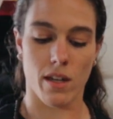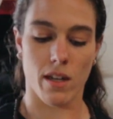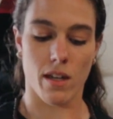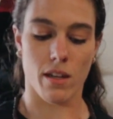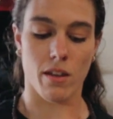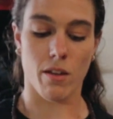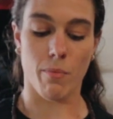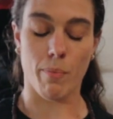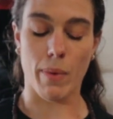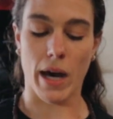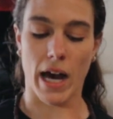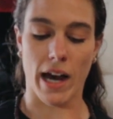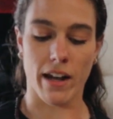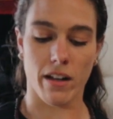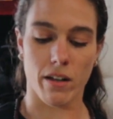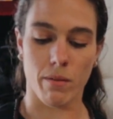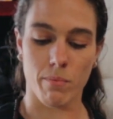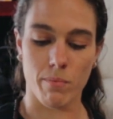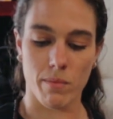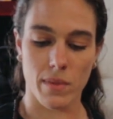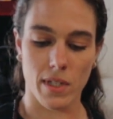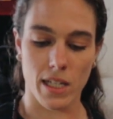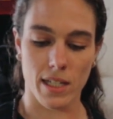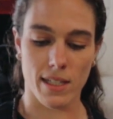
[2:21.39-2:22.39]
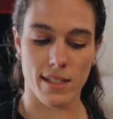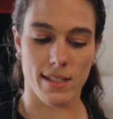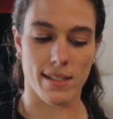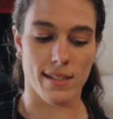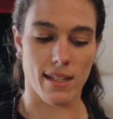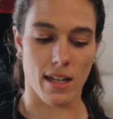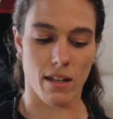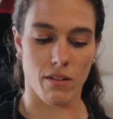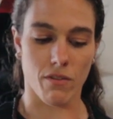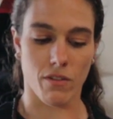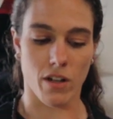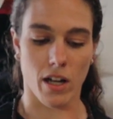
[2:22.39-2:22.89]
the bottom
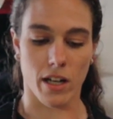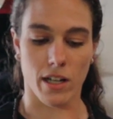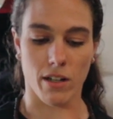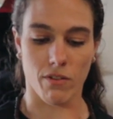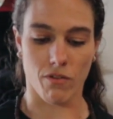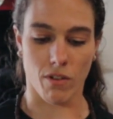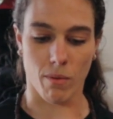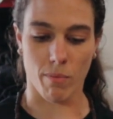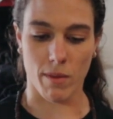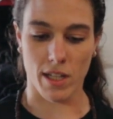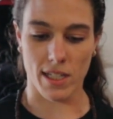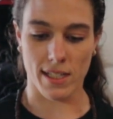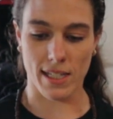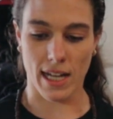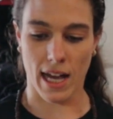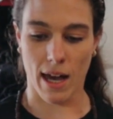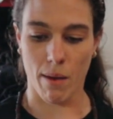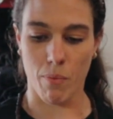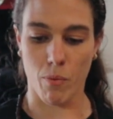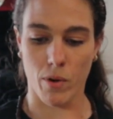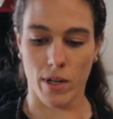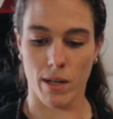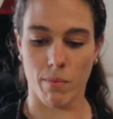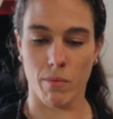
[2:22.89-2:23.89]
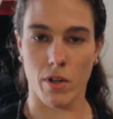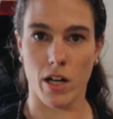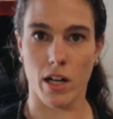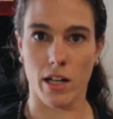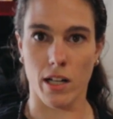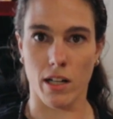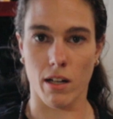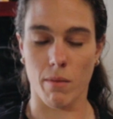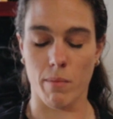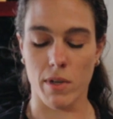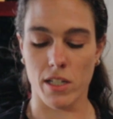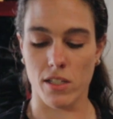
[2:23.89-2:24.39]
instead of cutting from the top when I'm
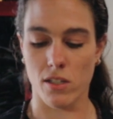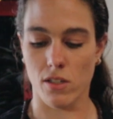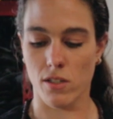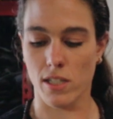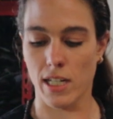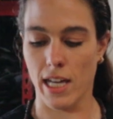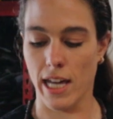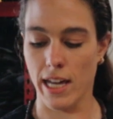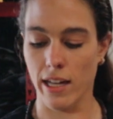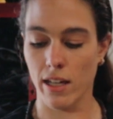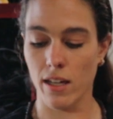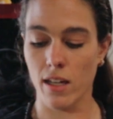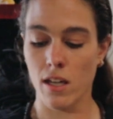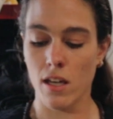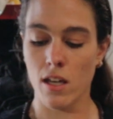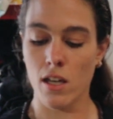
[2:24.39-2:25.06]
cutting a muscle tank.